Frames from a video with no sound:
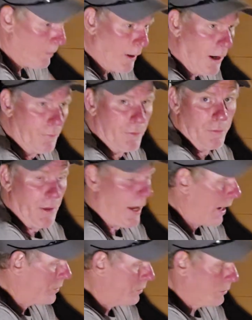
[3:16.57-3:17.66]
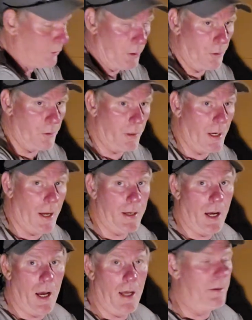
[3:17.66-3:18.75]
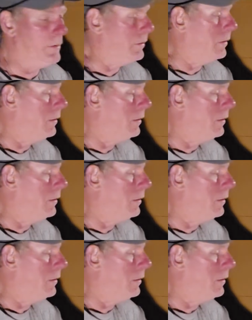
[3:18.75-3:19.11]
deep off of the actual nuke that I got.